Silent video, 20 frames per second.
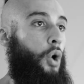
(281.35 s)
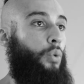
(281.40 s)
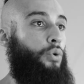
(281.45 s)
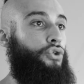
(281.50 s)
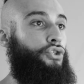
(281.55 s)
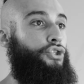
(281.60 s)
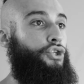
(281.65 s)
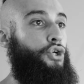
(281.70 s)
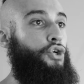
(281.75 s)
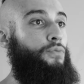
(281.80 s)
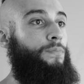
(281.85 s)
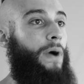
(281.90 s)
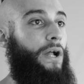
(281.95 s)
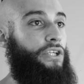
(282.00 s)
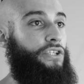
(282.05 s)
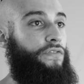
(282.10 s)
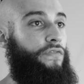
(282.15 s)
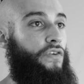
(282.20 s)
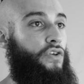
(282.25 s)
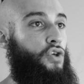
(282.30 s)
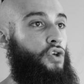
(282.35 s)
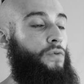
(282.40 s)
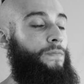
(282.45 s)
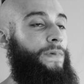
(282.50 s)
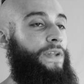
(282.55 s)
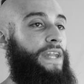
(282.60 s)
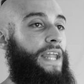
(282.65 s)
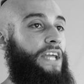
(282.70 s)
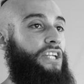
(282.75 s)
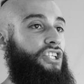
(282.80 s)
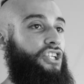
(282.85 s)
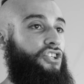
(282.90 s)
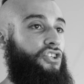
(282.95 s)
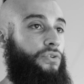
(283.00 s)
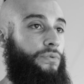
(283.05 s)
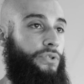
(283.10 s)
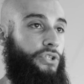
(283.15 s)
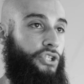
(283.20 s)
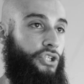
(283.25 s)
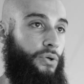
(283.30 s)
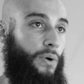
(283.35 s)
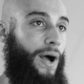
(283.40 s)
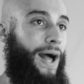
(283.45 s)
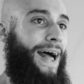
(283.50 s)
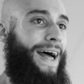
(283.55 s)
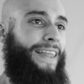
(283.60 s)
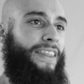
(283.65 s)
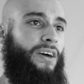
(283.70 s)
was too much for human nature to endure.